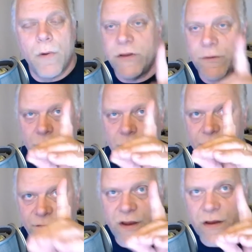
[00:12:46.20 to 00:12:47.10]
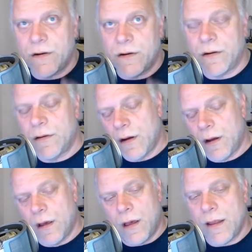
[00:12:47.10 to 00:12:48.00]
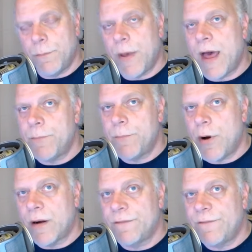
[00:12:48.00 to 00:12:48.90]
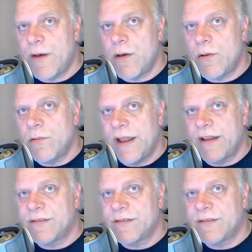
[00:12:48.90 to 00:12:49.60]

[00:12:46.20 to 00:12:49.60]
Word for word: Well, when you put your finger on the bottom part of the phone